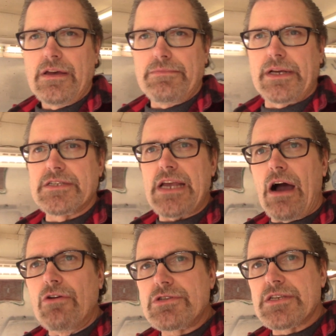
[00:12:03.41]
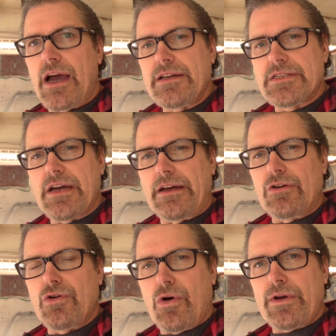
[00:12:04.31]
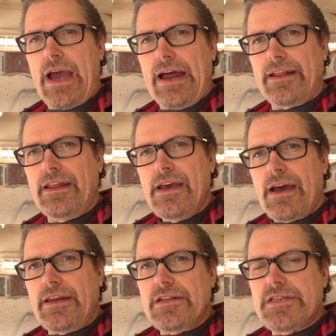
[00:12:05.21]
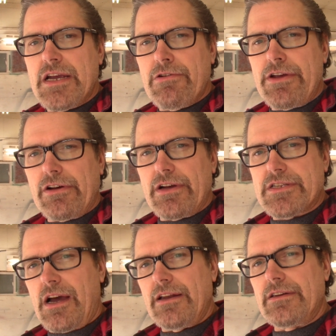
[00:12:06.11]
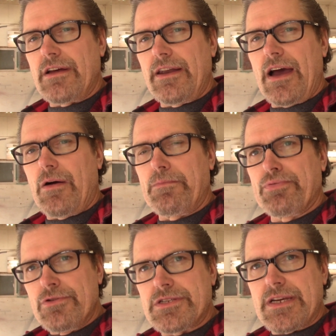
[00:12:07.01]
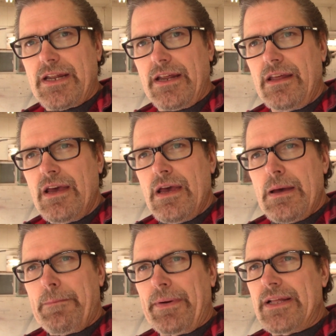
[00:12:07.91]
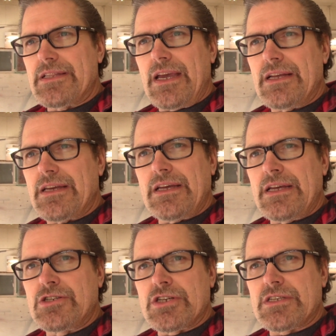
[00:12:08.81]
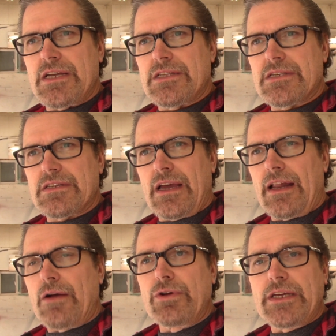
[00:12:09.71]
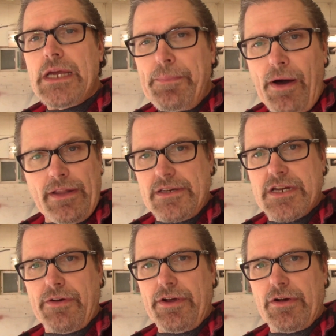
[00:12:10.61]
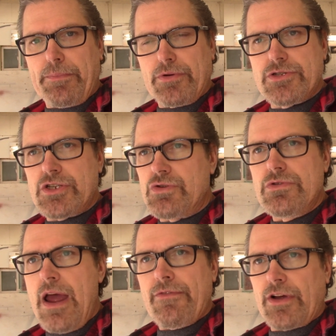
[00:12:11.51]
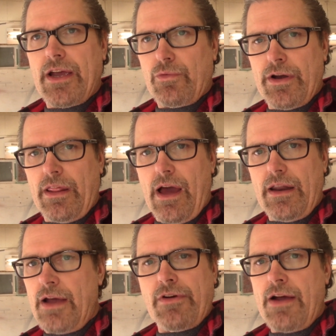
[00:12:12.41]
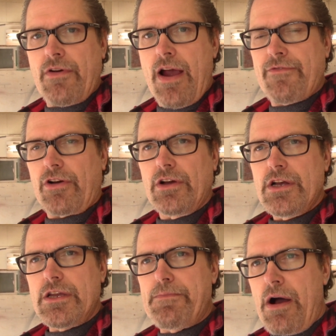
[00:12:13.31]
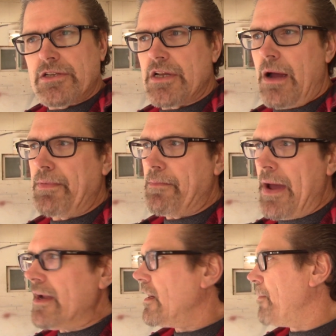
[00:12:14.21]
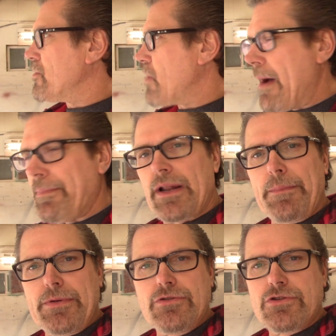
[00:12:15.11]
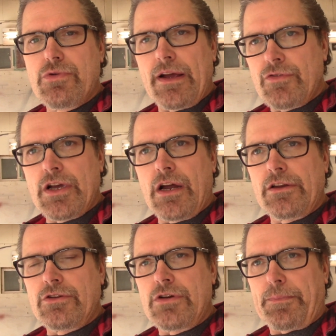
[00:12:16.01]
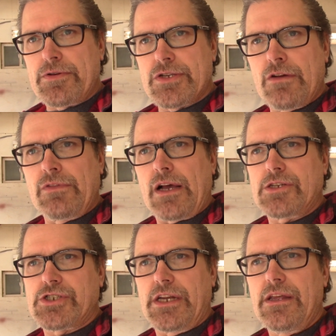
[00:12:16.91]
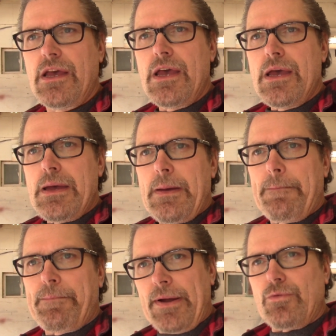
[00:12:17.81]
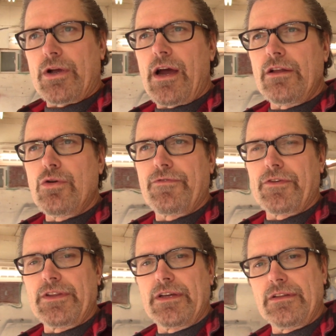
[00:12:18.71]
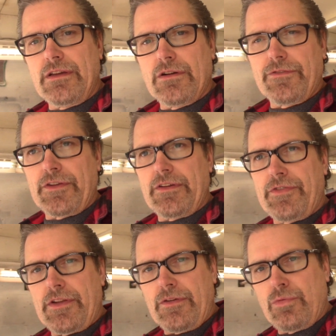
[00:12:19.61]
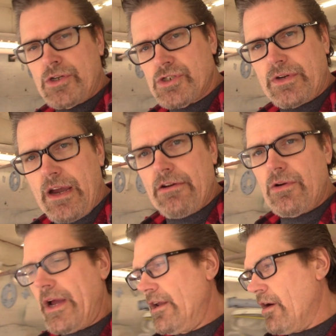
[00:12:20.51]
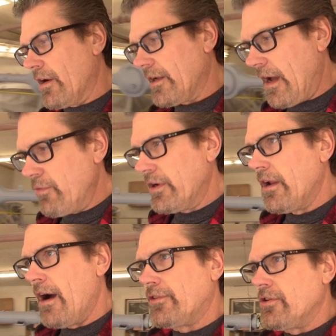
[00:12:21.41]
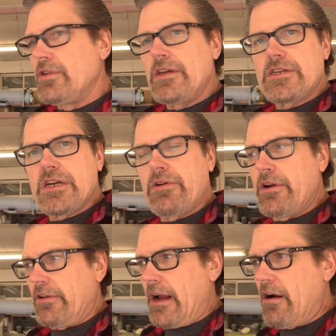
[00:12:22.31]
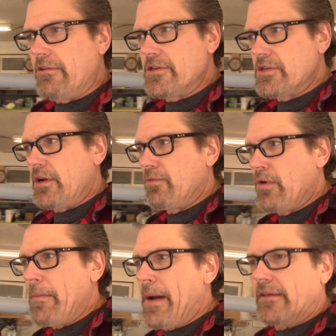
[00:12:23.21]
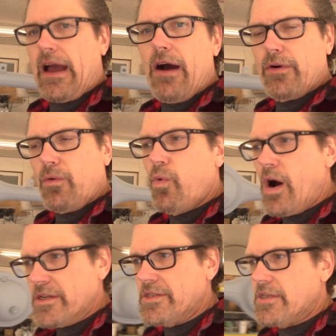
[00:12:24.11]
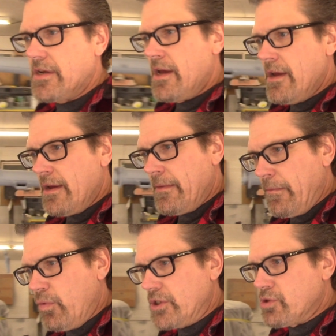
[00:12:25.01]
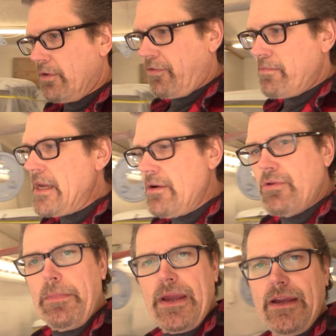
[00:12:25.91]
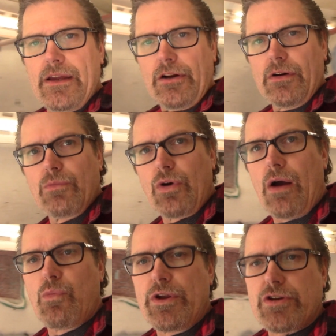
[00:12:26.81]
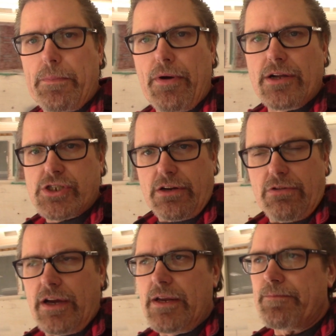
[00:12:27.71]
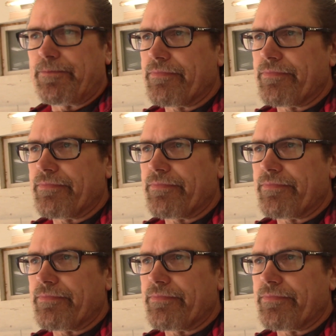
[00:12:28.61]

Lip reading: Because the outside is done how Court had it, and the interior is kind of done how Bruce did it. But and I would keep all that interior of Bruce's. You never get rid of that, ever, ever, ever. You box it up, you bag it up, you wrap it up, you do whatever you got to do to preserve that shit. But we're kind of going for the, you know, for the original carried away look, and I would love to do the interior in that car and just get it right back to how it was, which would, for me, would be, you know, a winter project, right?